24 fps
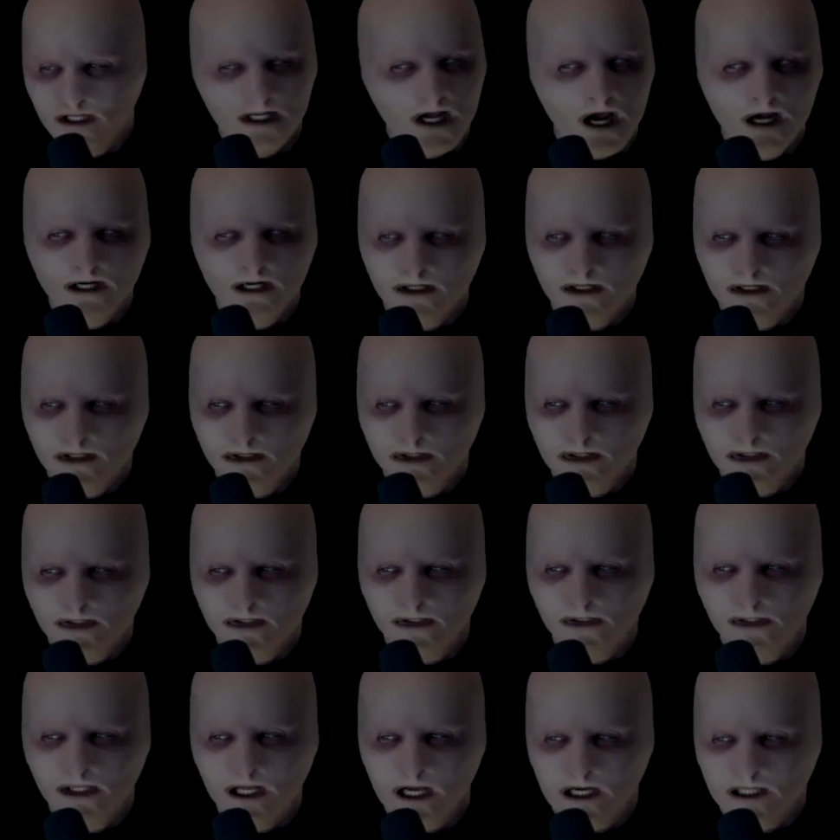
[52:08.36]
Data to
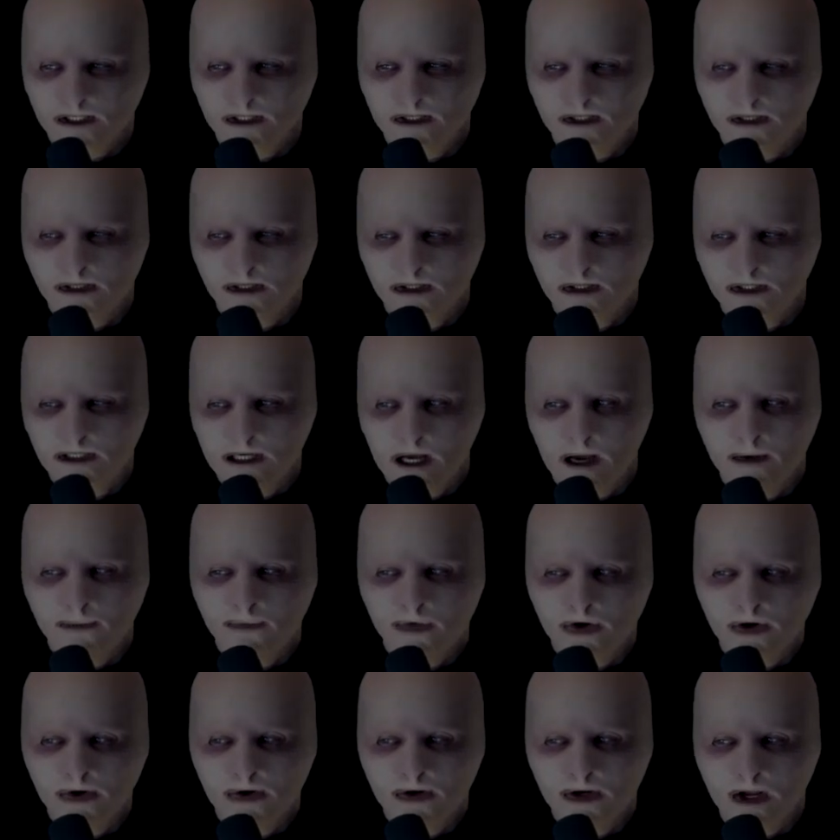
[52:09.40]
collect.
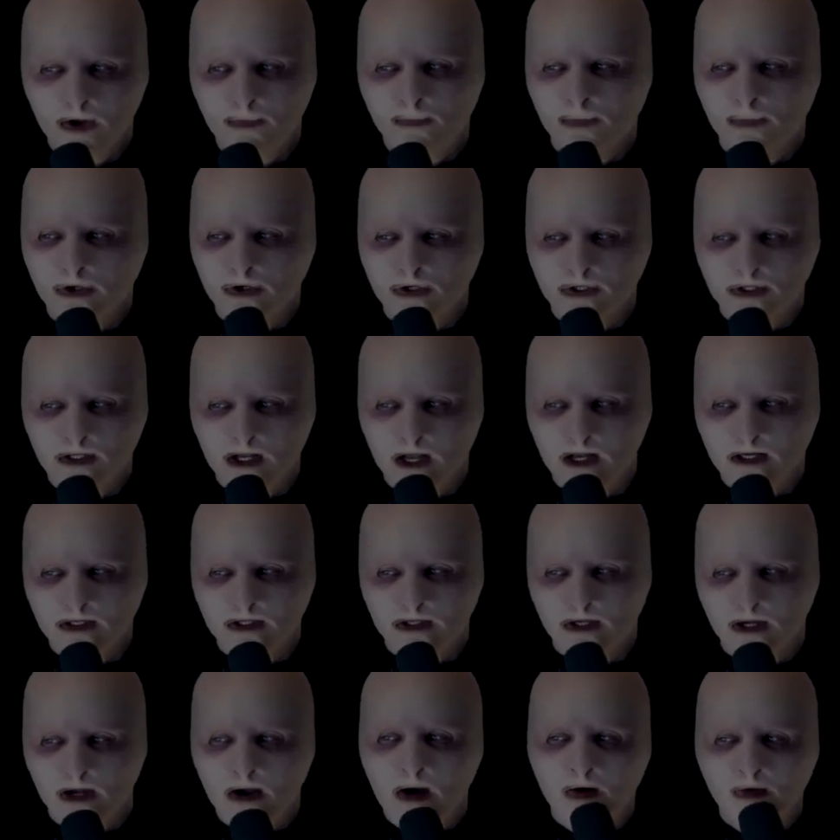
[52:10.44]
Number and
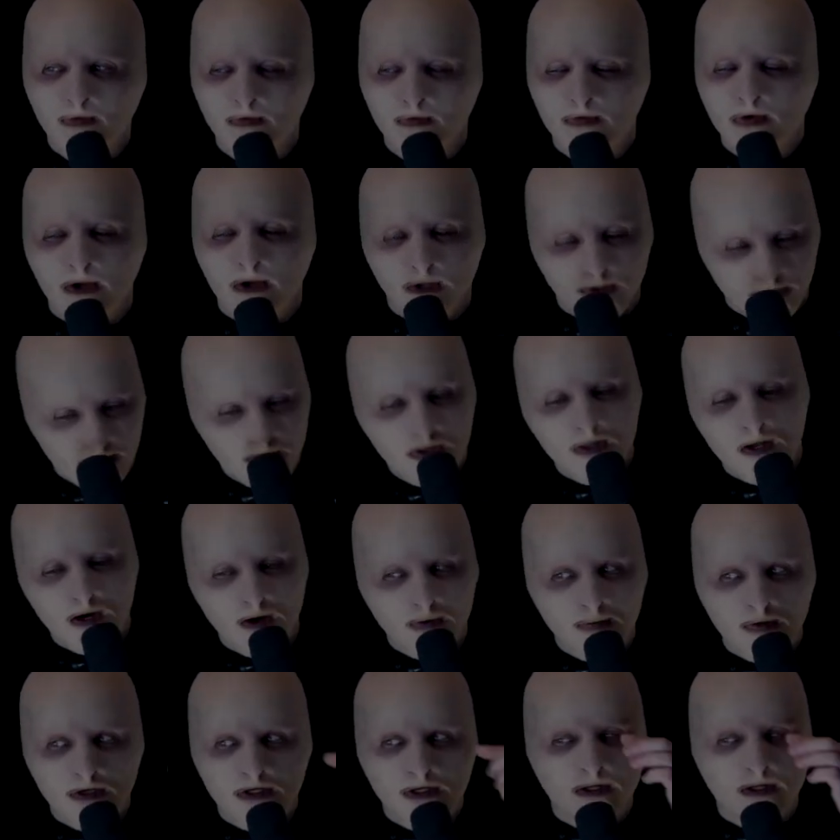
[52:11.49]
percent of the
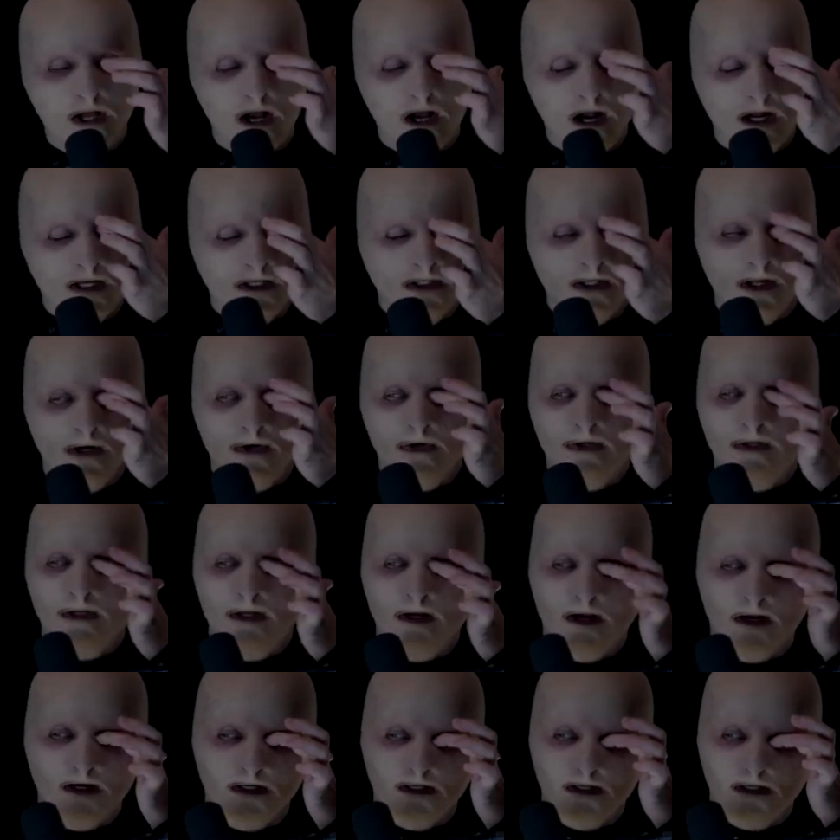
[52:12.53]
therapist clients that are
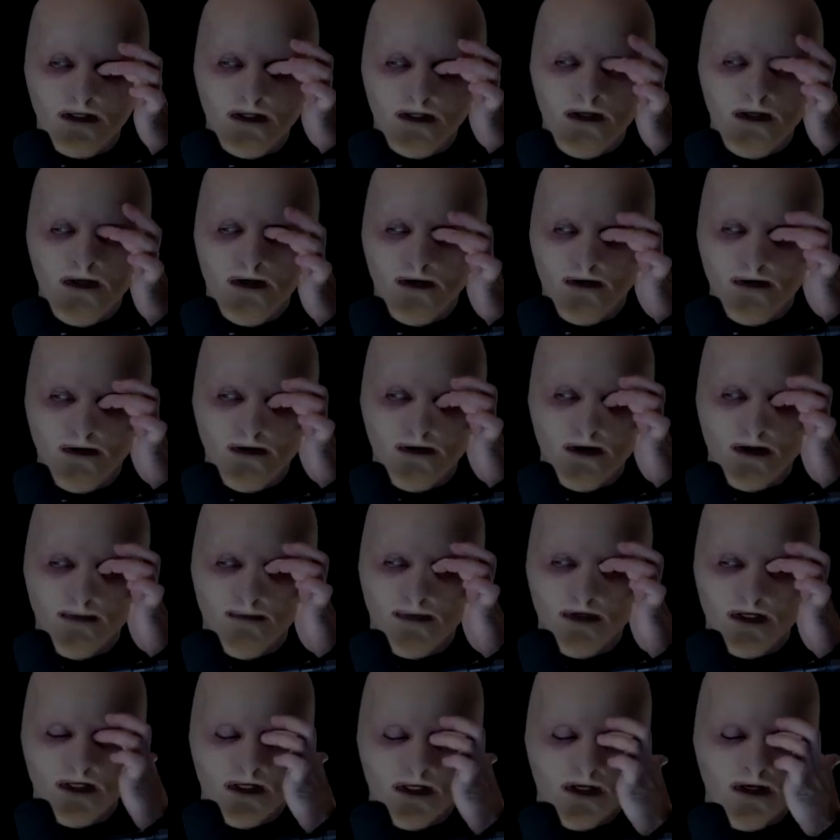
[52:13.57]
DID,
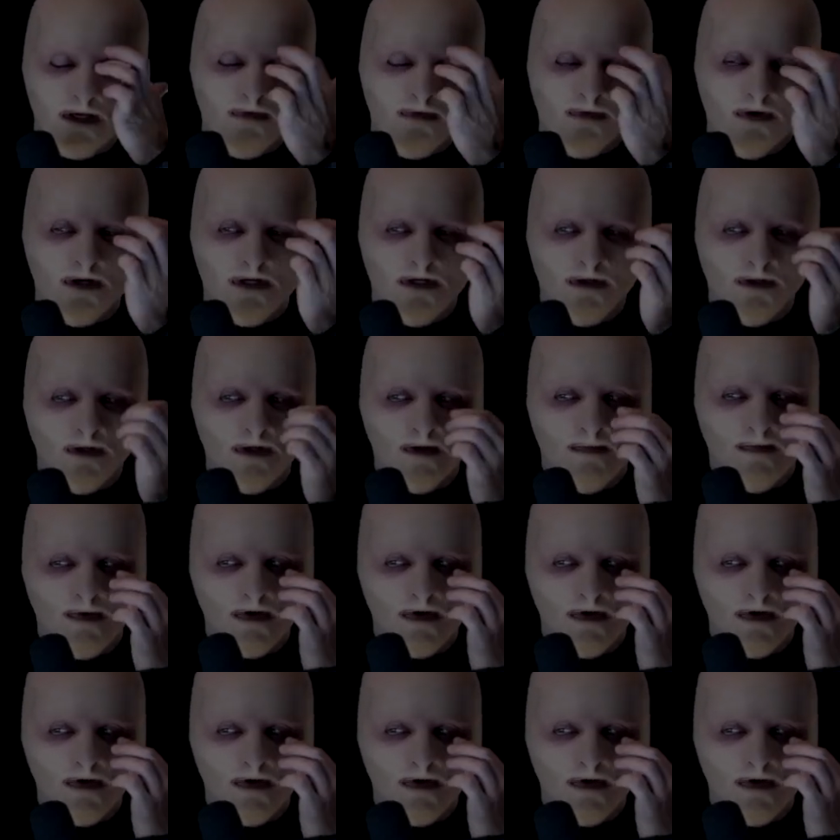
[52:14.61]
MPD, racially